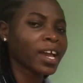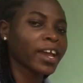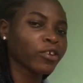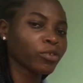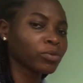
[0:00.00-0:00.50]

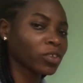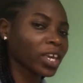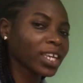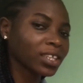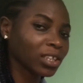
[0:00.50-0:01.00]
I hope you
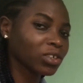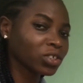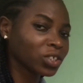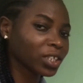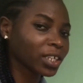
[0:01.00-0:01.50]
get the
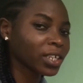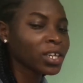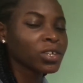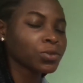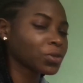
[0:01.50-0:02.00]
logic.
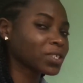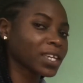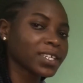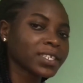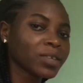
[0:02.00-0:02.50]
So it's
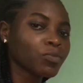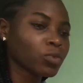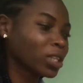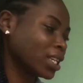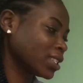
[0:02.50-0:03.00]
as
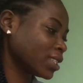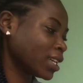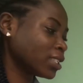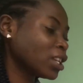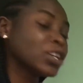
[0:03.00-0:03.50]
simple as
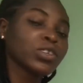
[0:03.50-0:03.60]
that.